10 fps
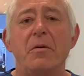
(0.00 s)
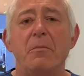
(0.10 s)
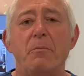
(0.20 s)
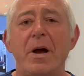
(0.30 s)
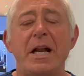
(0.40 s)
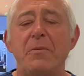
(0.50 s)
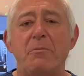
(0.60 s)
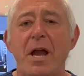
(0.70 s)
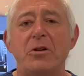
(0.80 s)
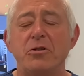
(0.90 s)
Many
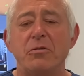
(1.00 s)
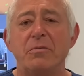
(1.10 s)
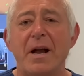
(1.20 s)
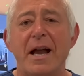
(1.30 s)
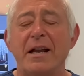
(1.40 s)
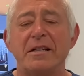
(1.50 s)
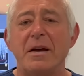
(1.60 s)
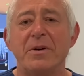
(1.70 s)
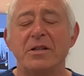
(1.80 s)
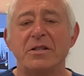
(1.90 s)
major
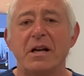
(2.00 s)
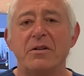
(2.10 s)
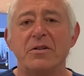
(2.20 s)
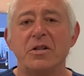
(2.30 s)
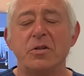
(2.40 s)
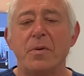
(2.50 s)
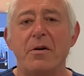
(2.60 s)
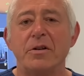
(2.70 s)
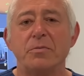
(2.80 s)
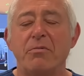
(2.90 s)
academic centers, as
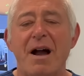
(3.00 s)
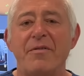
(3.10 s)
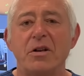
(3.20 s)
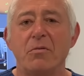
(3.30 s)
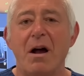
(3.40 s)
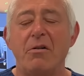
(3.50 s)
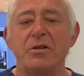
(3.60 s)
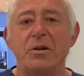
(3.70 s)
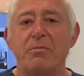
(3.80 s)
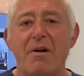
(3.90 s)
well as private
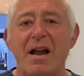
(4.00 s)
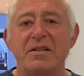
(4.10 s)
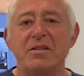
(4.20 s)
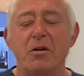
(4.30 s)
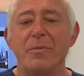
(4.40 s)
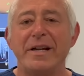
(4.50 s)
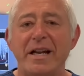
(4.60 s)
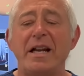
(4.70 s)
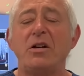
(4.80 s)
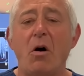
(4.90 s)
urology practices, are
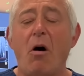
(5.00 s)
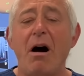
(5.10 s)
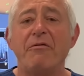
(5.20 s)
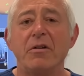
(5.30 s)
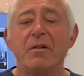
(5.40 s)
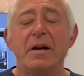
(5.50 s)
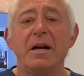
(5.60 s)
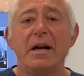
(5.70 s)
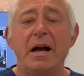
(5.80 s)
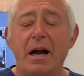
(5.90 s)
beginning to offer
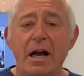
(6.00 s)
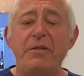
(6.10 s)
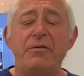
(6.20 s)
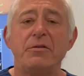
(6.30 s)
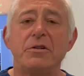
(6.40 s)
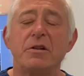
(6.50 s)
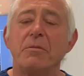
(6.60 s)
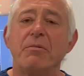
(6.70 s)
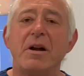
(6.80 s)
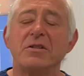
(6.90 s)
HIFU to their
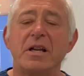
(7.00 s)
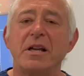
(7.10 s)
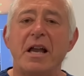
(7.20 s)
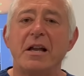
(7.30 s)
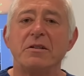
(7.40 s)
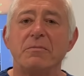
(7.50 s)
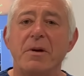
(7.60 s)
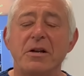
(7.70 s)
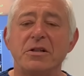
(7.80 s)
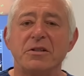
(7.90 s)
prostate cancer
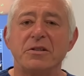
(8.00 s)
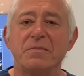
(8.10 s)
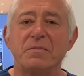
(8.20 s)
patients.